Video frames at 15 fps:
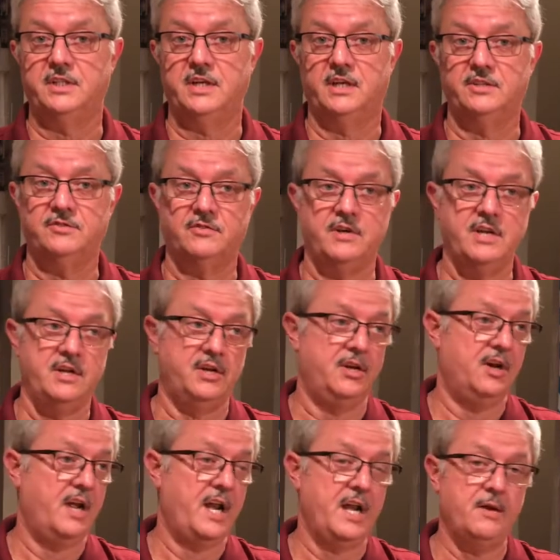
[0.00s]
the country and you're
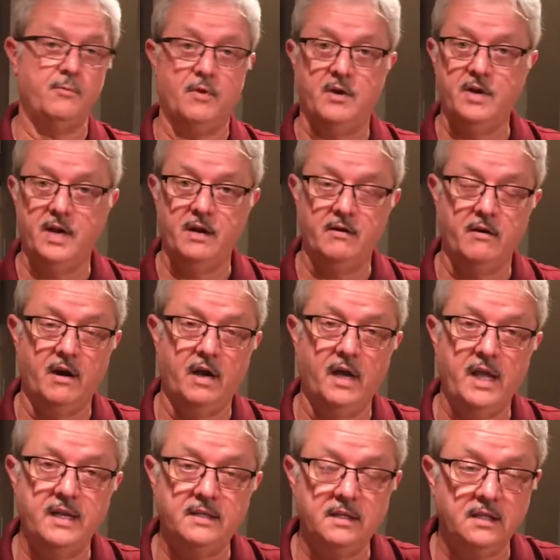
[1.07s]
not anywhere near
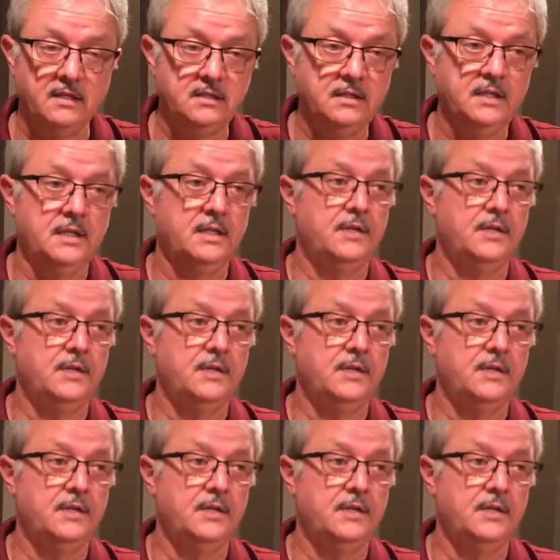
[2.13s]
Atlanta,